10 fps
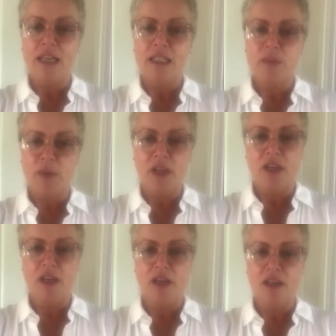
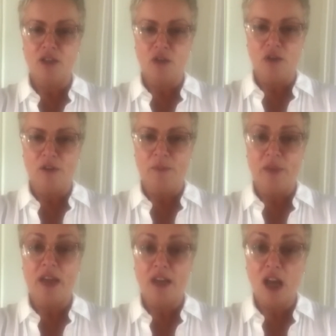speaking at all,
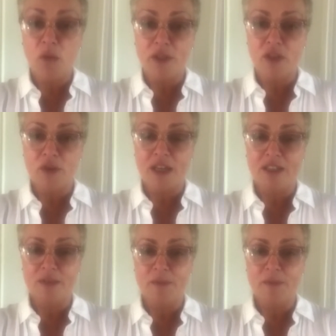and how we do that.